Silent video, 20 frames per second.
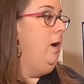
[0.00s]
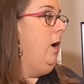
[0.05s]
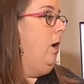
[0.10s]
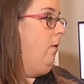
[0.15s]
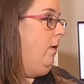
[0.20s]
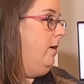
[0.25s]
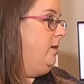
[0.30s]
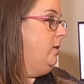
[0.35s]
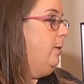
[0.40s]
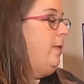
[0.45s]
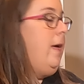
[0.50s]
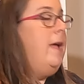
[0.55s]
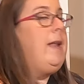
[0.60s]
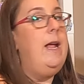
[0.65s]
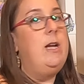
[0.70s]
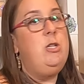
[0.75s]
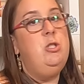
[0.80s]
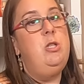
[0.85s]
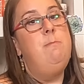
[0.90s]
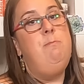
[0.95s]
All right, so that
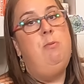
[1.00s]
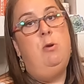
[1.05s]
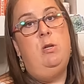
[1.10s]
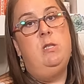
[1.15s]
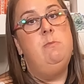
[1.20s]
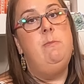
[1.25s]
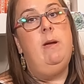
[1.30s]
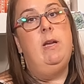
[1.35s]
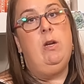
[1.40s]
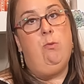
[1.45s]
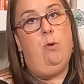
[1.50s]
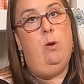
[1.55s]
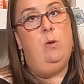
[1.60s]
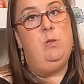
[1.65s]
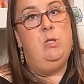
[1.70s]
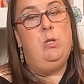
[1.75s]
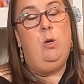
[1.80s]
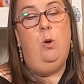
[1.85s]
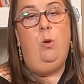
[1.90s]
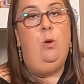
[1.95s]
actually puts my
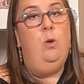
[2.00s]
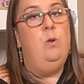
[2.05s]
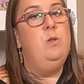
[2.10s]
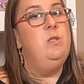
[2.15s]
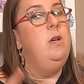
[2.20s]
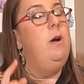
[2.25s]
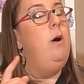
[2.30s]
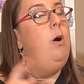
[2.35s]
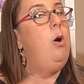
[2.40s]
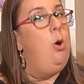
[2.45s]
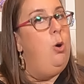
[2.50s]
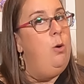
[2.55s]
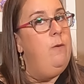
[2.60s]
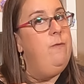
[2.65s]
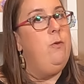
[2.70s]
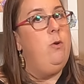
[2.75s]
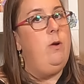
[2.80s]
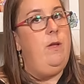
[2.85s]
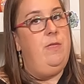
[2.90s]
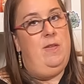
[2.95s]
gross total to
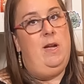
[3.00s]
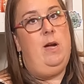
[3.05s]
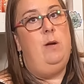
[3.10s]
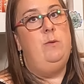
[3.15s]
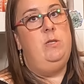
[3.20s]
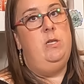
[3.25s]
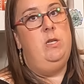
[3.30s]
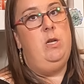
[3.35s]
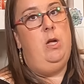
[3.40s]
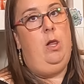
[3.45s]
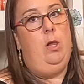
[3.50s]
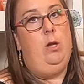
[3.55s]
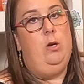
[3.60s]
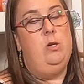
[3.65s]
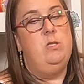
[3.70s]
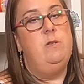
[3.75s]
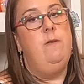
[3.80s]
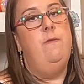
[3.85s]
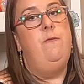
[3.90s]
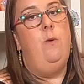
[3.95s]
over
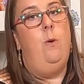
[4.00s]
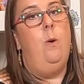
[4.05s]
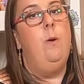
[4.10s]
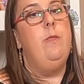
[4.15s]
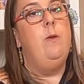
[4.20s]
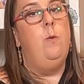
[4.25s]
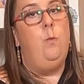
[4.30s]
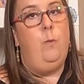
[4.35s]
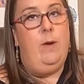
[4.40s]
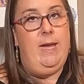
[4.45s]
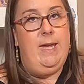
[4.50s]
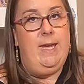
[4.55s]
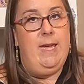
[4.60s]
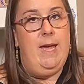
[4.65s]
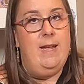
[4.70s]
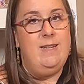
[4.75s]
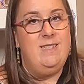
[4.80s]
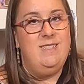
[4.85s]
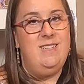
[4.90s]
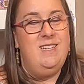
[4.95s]
$1,000 for the
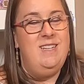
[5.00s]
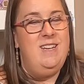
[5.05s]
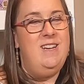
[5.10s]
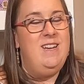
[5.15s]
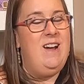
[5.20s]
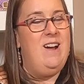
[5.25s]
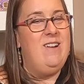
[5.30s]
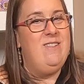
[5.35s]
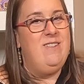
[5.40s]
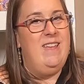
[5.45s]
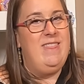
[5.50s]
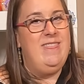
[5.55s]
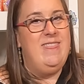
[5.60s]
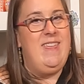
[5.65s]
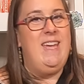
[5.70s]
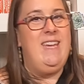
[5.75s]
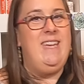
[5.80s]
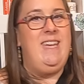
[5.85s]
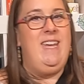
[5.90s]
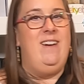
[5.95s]
weekend. All right,
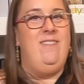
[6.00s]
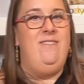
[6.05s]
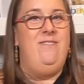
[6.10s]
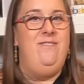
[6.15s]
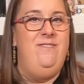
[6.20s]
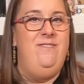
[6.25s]
thank you.